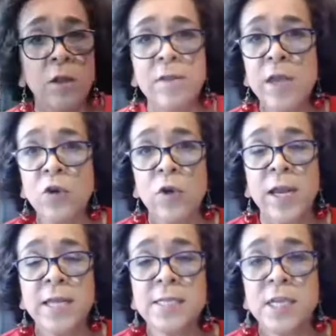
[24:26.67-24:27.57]
of the
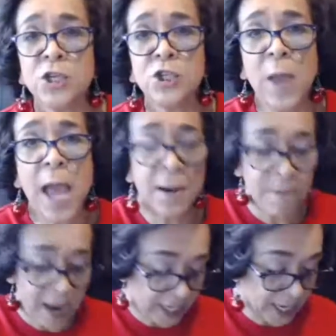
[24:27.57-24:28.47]
ingredients, tells you how to
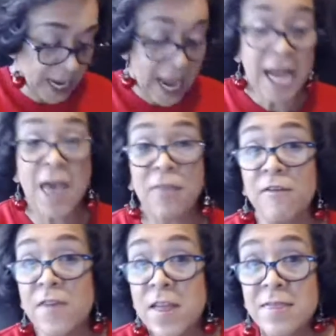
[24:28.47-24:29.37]
make it. Now, the
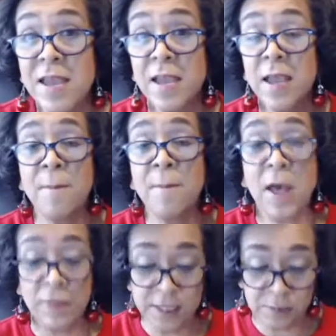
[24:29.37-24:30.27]
fun thing
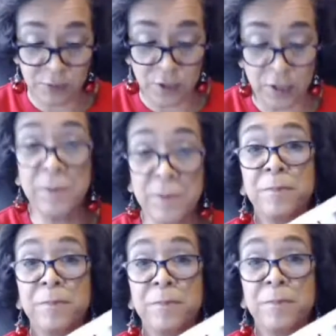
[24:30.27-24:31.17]
about this book
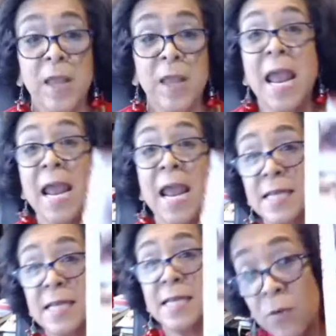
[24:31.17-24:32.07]
is
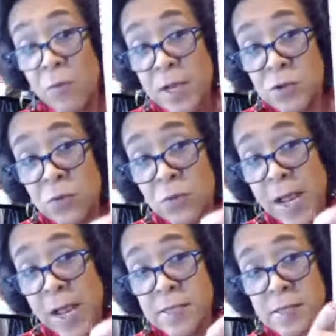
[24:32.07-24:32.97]
that it's got Rachel
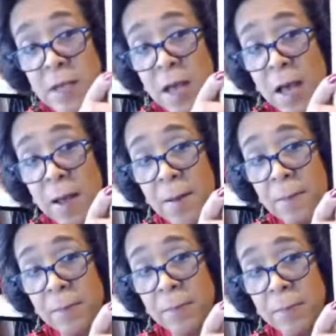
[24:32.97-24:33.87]
Ray's,
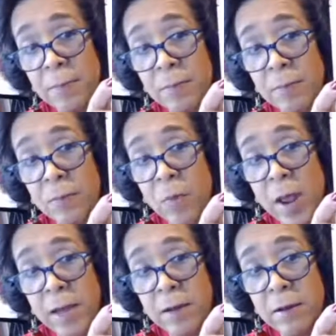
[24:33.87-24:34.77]

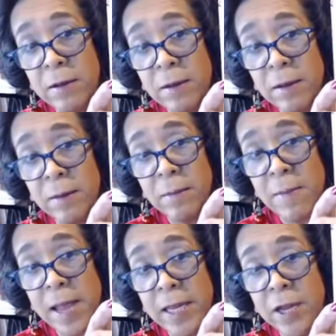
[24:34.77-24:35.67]
right,
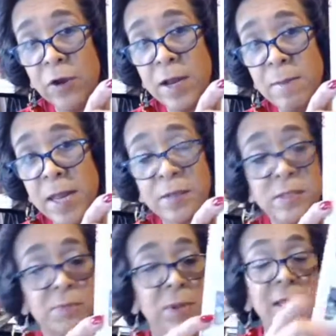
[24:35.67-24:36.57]
My Year in
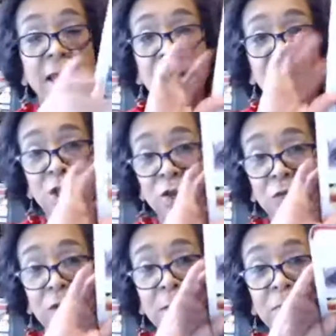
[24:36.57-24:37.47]
Meals. But then when
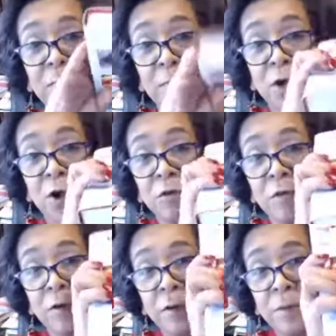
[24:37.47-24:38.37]
you flip the book
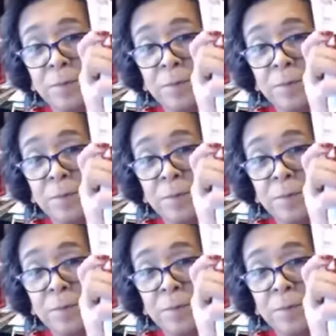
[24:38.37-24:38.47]
over,